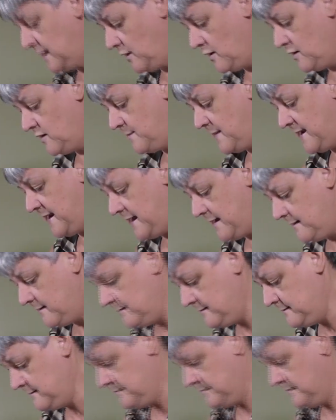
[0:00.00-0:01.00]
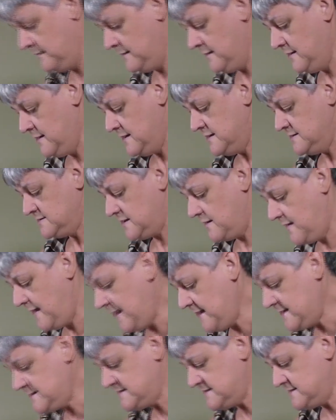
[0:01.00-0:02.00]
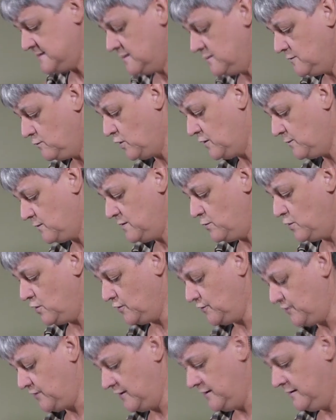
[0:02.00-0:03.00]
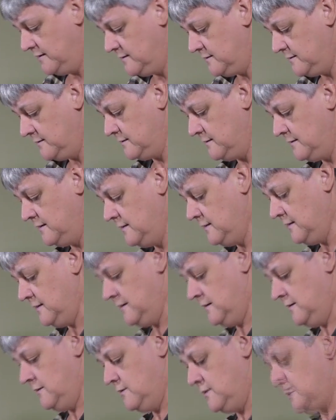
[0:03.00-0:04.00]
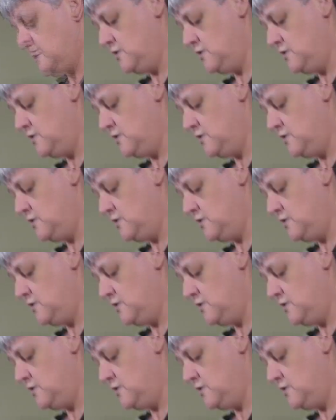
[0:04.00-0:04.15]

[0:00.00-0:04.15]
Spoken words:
a lot better. So that's what we want, a